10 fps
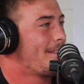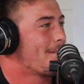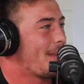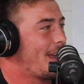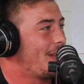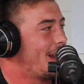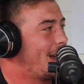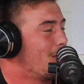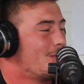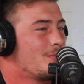And then
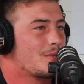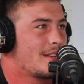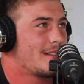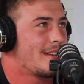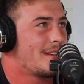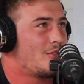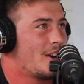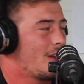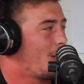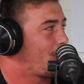in front
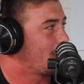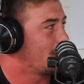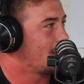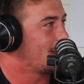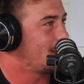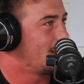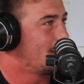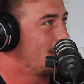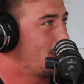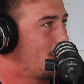of the whole school, the
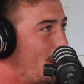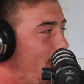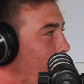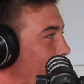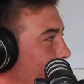principal would